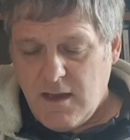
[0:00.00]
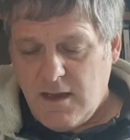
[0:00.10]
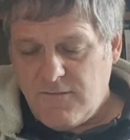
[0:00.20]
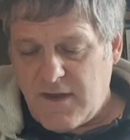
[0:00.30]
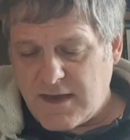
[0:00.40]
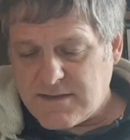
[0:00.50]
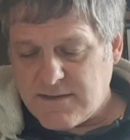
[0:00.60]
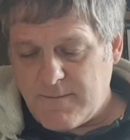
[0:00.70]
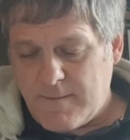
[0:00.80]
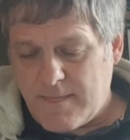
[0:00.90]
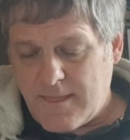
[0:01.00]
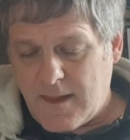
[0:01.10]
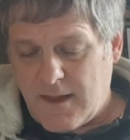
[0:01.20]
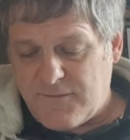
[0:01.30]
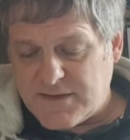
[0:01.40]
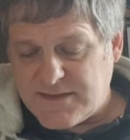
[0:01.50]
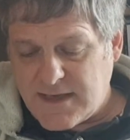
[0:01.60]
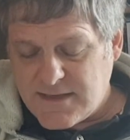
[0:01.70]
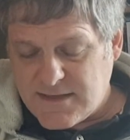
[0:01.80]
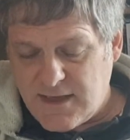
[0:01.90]
In fact, at the
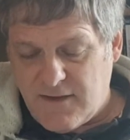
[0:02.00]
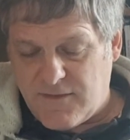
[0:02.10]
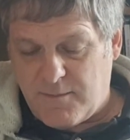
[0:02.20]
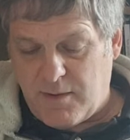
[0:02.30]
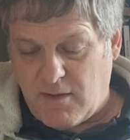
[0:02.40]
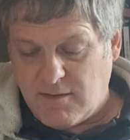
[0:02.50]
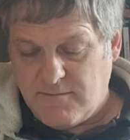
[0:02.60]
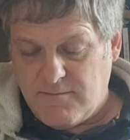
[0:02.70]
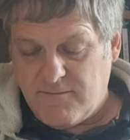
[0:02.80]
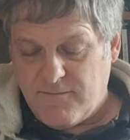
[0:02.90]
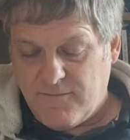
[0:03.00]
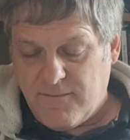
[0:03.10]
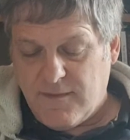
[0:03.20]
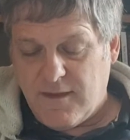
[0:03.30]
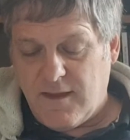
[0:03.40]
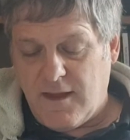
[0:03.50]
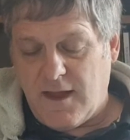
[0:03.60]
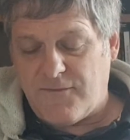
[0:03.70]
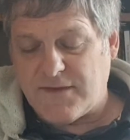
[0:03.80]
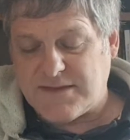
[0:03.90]
centre of the poem,
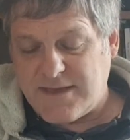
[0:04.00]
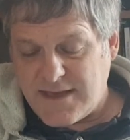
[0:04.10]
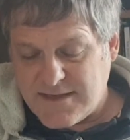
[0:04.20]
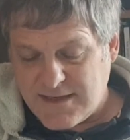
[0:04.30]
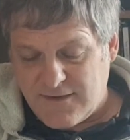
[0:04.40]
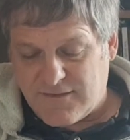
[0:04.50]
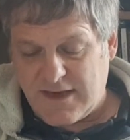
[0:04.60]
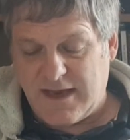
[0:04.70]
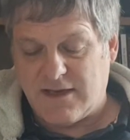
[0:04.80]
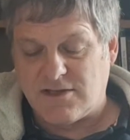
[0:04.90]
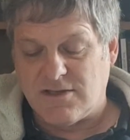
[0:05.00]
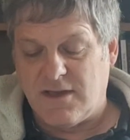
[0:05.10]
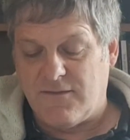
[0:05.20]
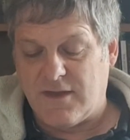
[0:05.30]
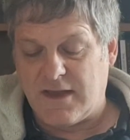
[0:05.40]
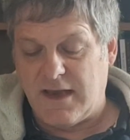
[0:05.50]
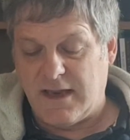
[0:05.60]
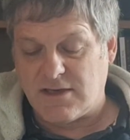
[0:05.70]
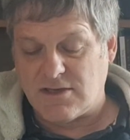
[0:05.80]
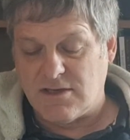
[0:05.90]
at the centre of the
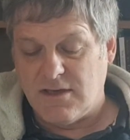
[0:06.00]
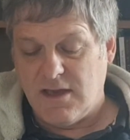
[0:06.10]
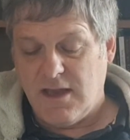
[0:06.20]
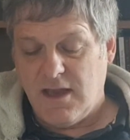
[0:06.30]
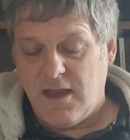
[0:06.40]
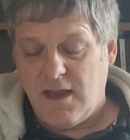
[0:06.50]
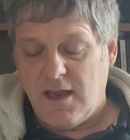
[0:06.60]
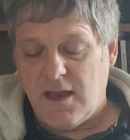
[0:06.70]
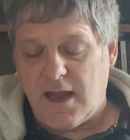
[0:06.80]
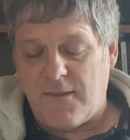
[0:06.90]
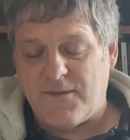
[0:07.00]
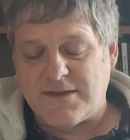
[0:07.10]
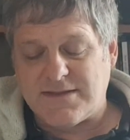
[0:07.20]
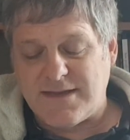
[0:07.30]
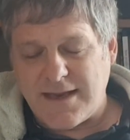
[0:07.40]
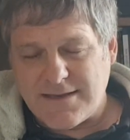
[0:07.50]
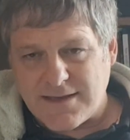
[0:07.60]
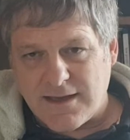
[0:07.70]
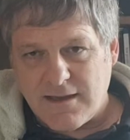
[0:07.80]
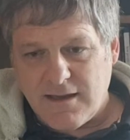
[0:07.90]
collection, at the
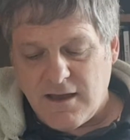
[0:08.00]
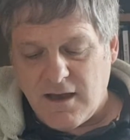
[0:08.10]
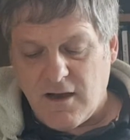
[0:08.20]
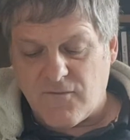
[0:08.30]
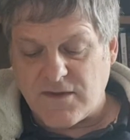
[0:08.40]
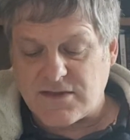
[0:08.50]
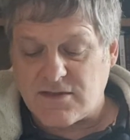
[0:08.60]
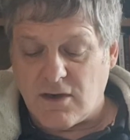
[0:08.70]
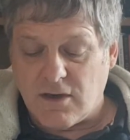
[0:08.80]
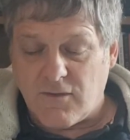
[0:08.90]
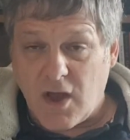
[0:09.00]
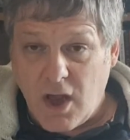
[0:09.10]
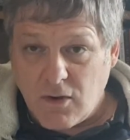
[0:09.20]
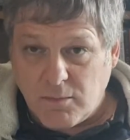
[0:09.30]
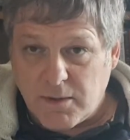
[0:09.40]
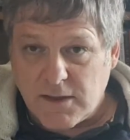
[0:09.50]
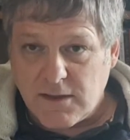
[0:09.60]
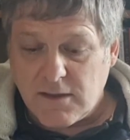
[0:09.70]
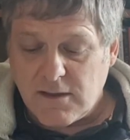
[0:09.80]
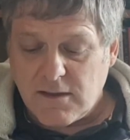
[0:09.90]
centre of this song of hope,
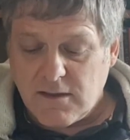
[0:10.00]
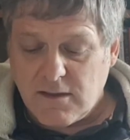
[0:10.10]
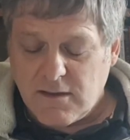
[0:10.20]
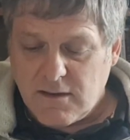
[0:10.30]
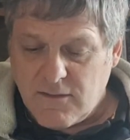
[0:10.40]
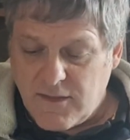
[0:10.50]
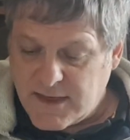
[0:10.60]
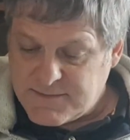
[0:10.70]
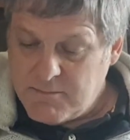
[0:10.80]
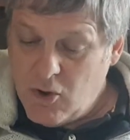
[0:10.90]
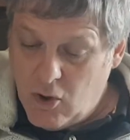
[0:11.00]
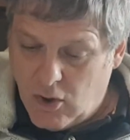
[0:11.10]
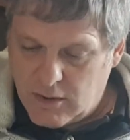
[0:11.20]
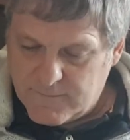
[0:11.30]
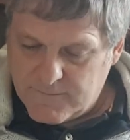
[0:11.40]
there's more.